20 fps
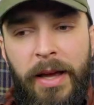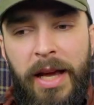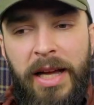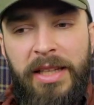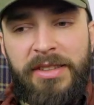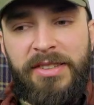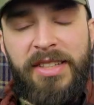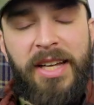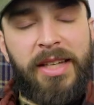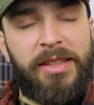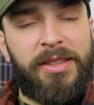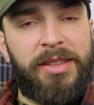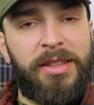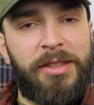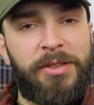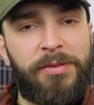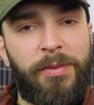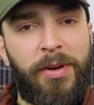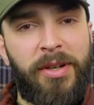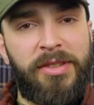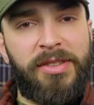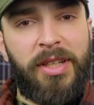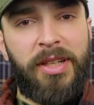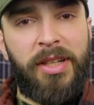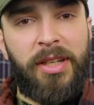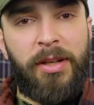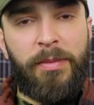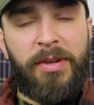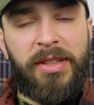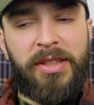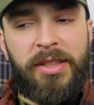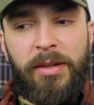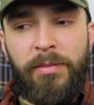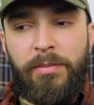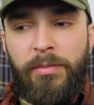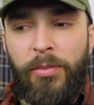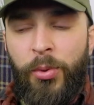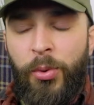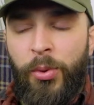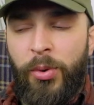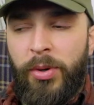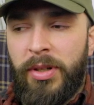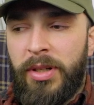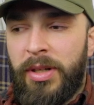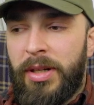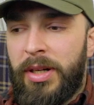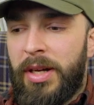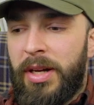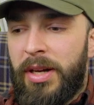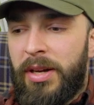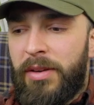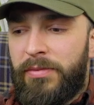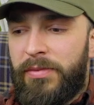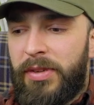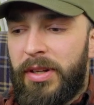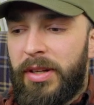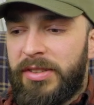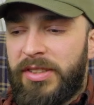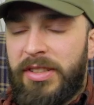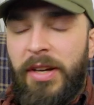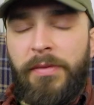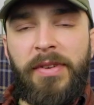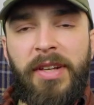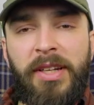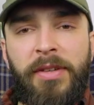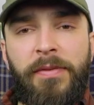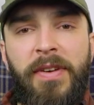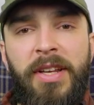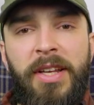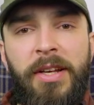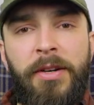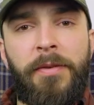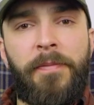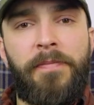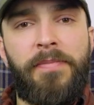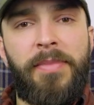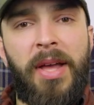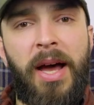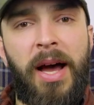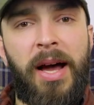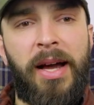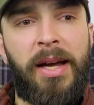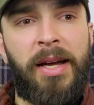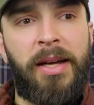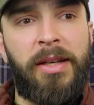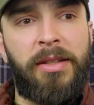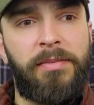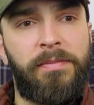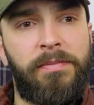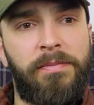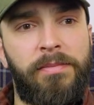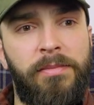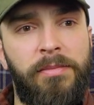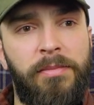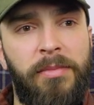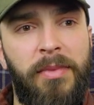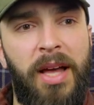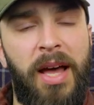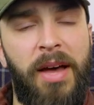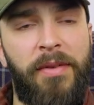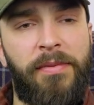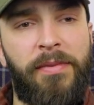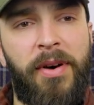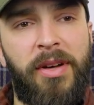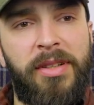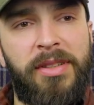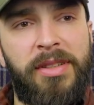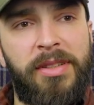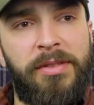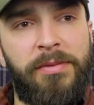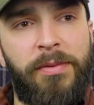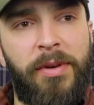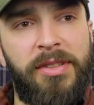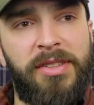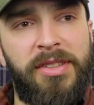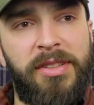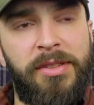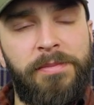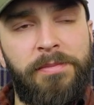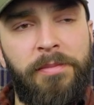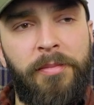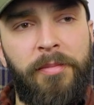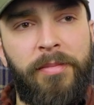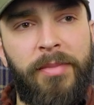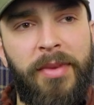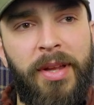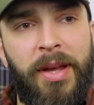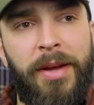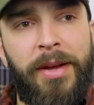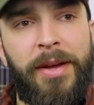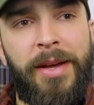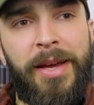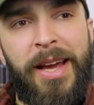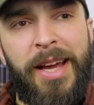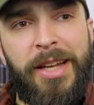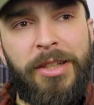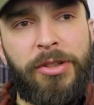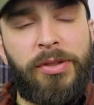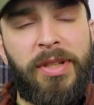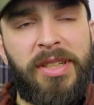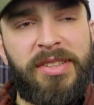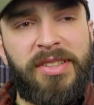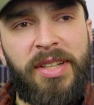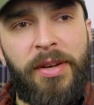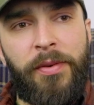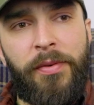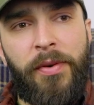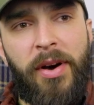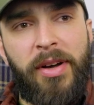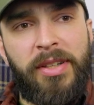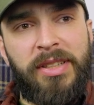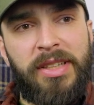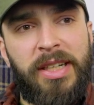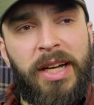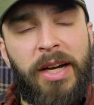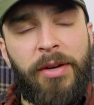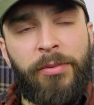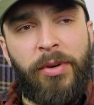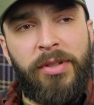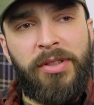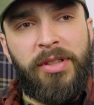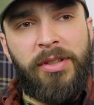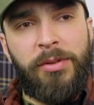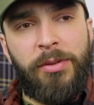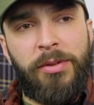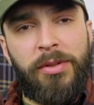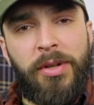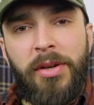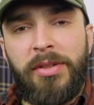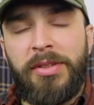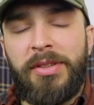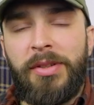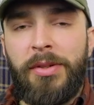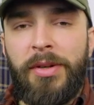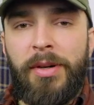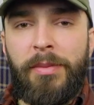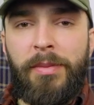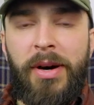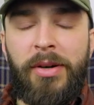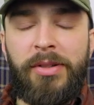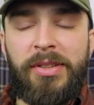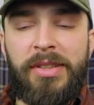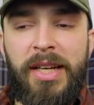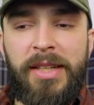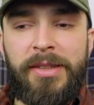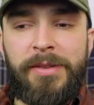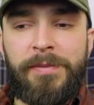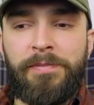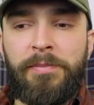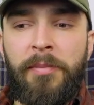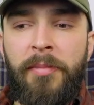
As said, this was a little bit a more philosophic video. I thought it was an interesting thought and I wanted to talk to you about that.